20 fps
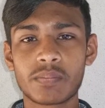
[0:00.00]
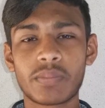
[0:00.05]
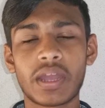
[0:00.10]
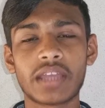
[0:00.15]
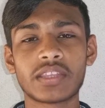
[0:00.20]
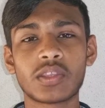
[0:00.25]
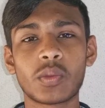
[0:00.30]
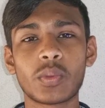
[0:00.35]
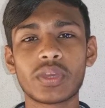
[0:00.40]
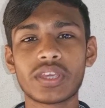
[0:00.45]

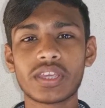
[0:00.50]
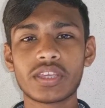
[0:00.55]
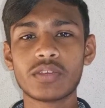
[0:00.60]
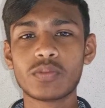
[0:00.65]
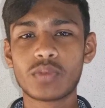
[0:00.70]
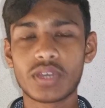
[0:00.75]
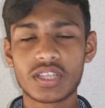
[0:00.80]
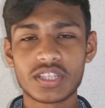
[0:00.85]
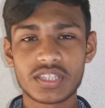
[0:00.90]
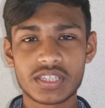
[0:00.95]
By the way, you
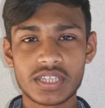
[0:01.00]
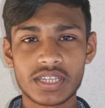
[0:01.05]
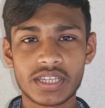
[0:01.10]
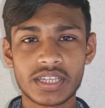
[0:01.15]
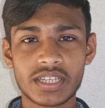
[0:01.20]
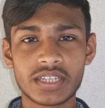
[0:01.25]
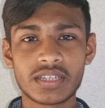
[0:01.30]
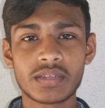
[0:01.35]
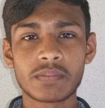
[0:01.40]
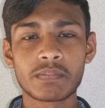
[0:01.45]
can check
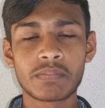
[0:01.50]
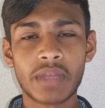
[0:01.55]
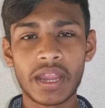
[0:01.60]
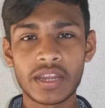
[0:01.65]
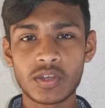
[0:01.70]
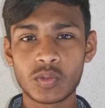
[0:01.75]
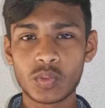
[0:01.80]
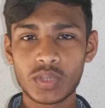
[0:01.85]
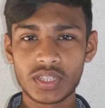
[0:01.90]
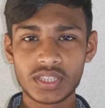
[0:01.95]
it by
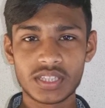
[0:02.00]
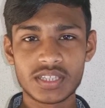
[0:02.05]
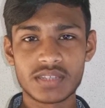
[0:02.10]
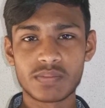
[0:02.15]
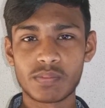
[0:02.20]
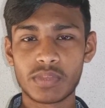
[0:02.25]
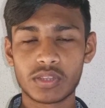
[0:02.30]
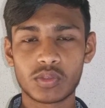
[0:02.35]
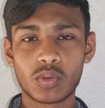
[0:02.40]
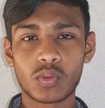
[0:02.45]
doing this
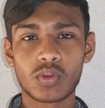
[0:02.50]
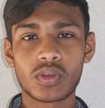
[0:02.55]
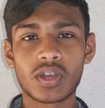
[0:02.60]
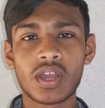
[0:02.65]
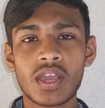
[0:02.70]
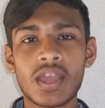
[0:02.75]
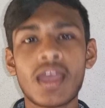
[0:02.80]
method.